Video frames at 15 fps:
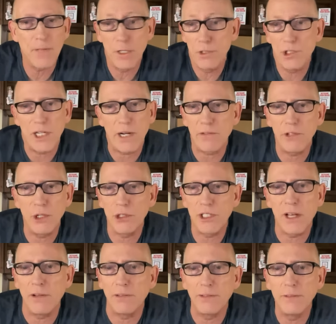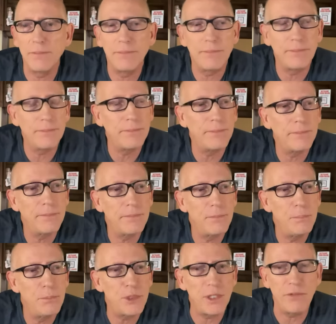Check for yourself.
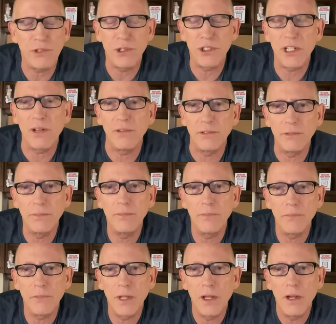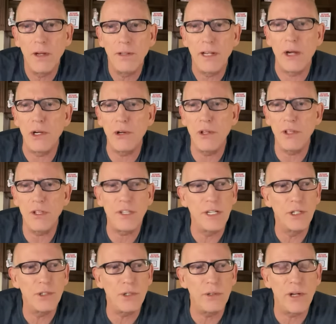See for yourself. Now, here are the
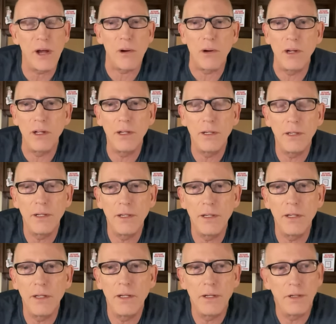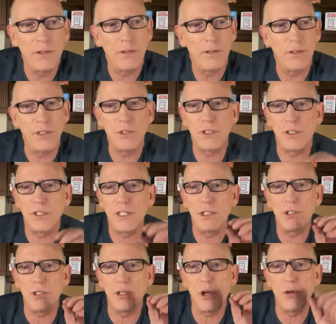things you know. These are the
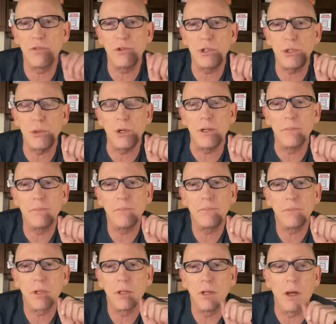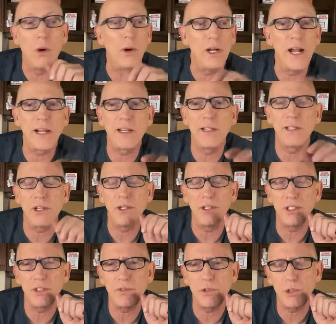things you know for sure. Oh, and I can tell
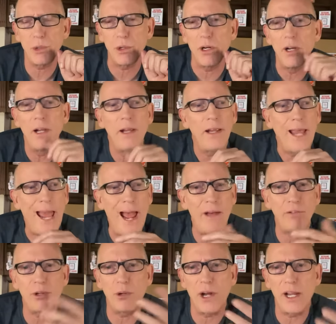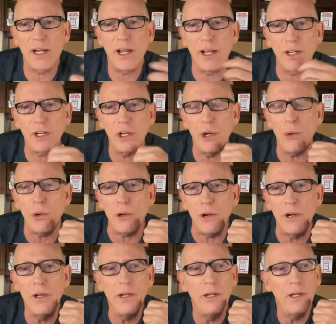you this for sure. After I got cured,